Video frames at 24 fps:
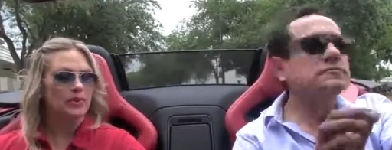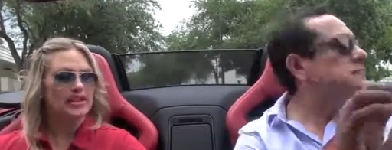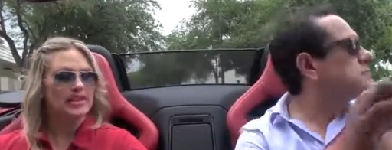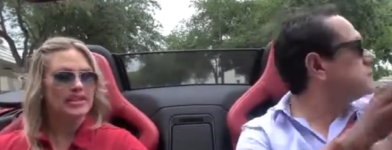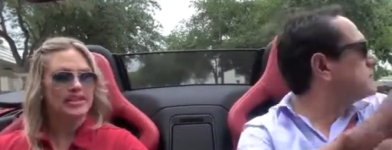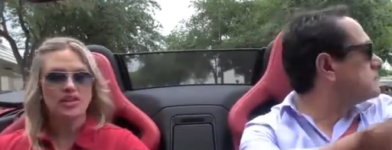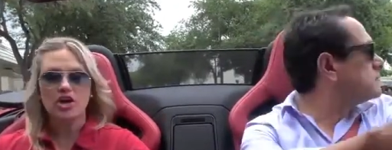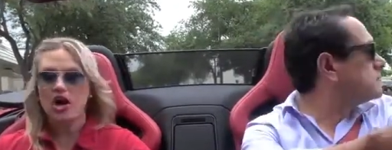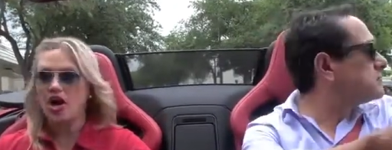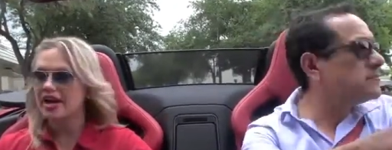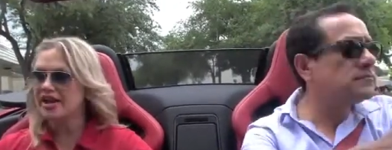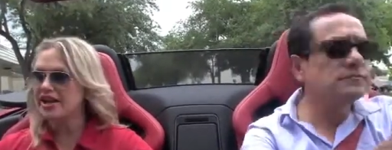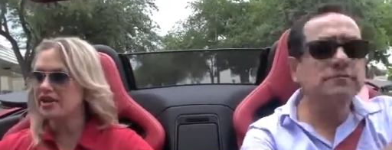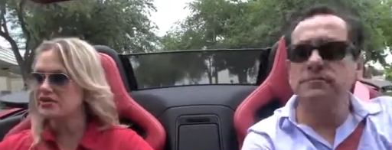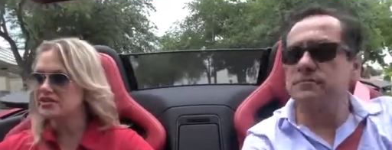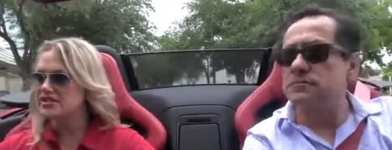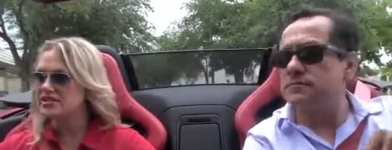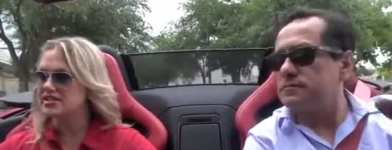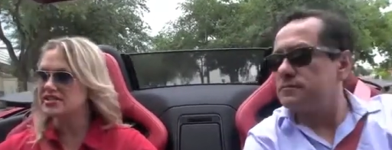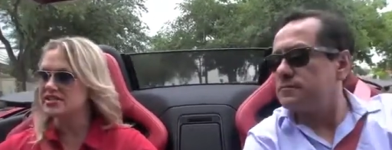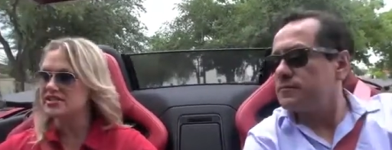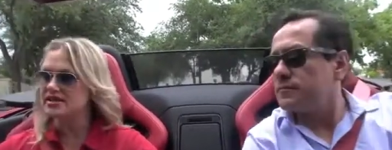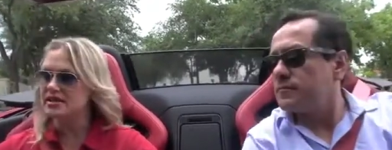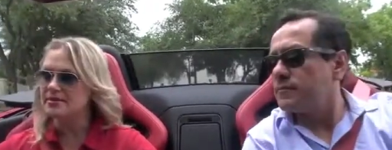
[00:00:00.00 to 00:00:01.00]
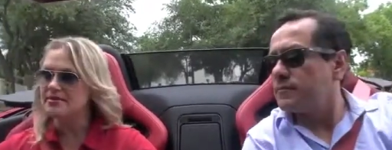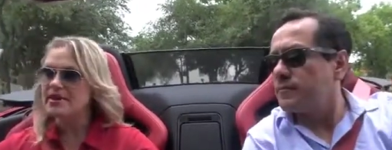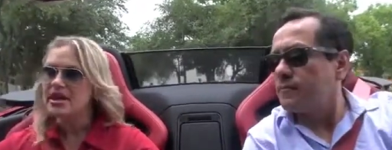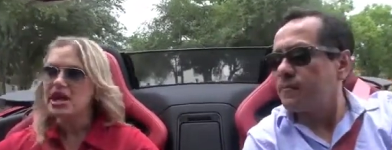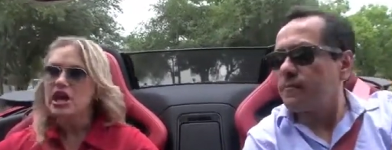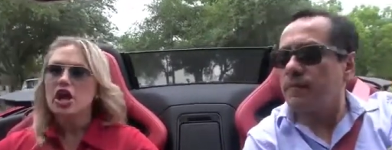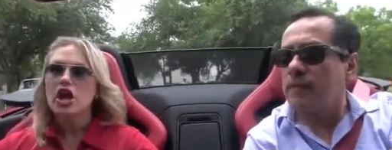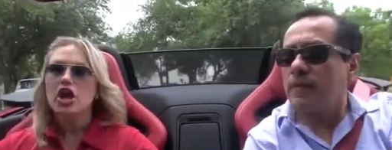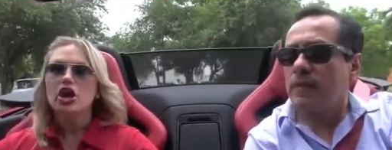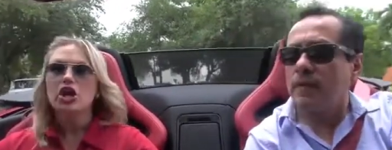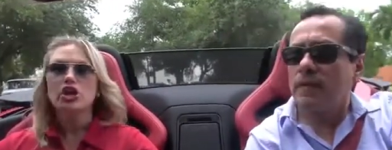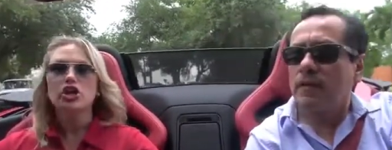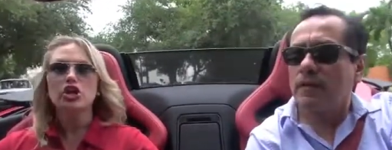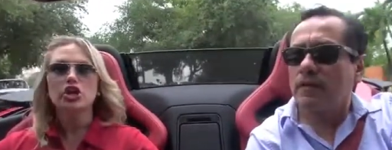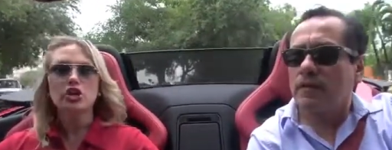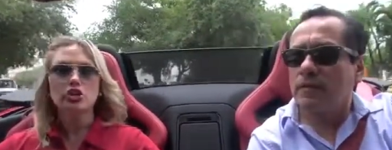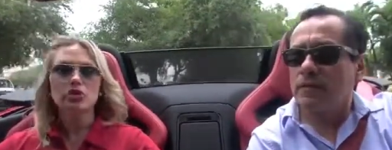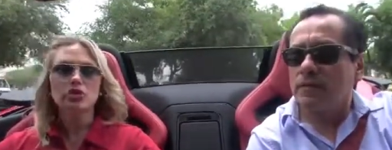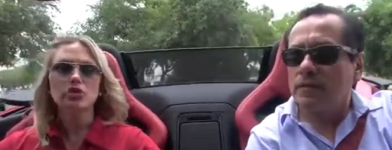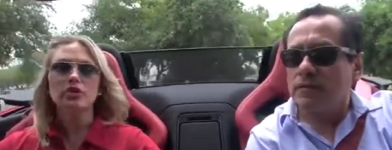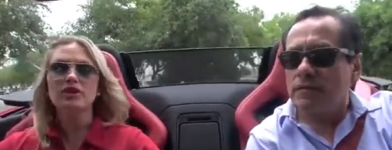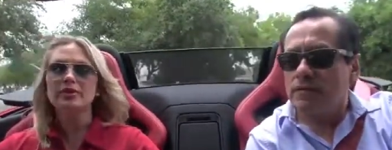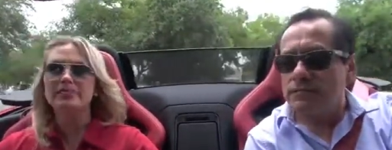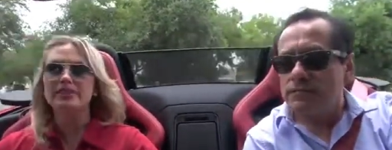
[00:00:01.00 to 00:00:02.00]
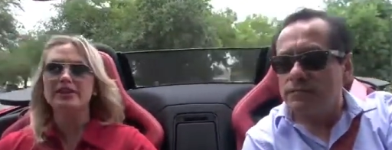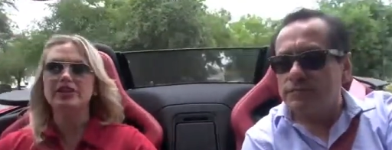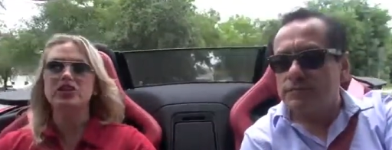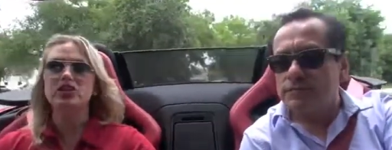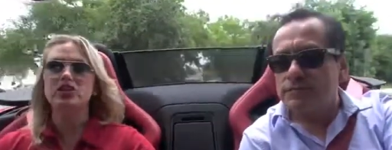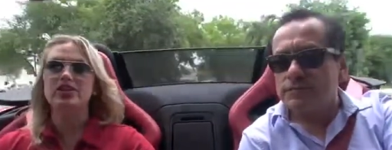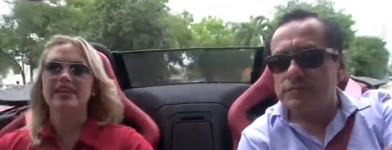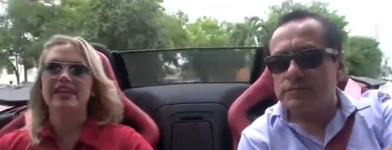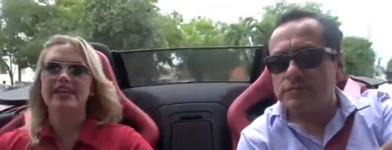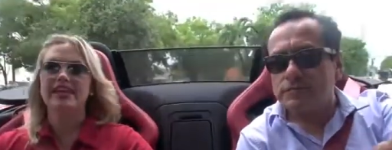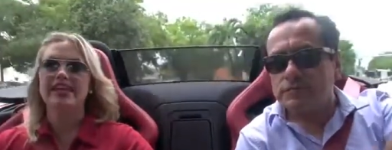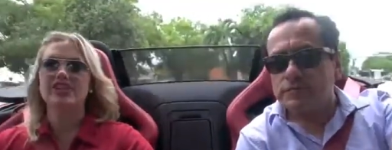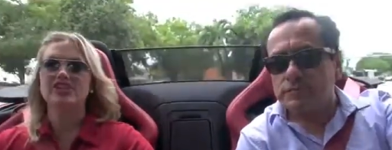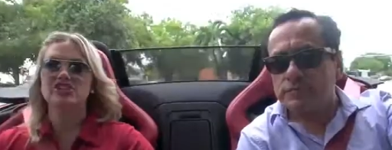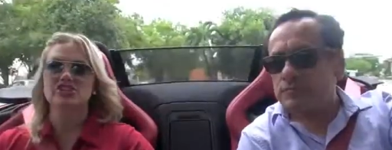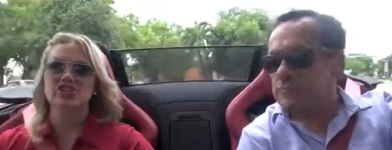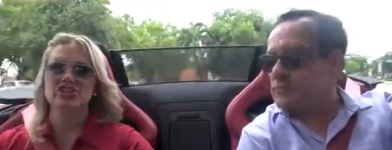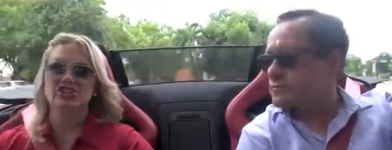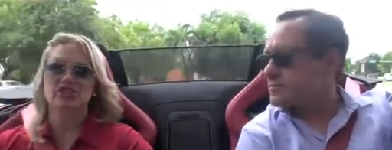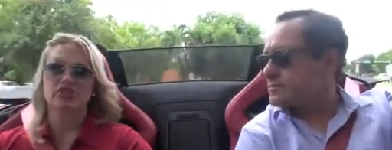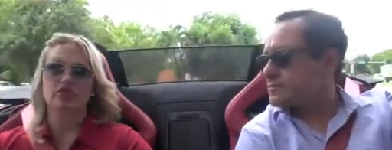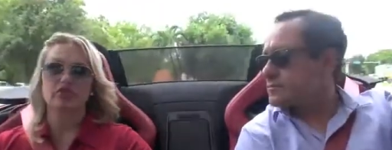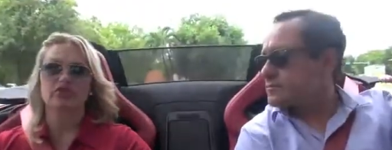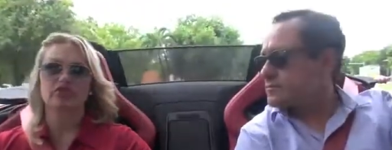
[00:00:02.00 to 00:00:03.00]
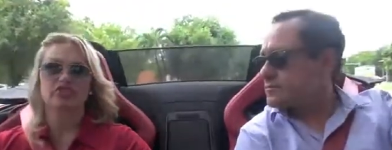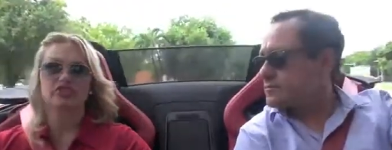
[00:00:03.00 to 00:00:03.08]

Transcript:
Speaker 1: Meridian audio system, you would be looking at just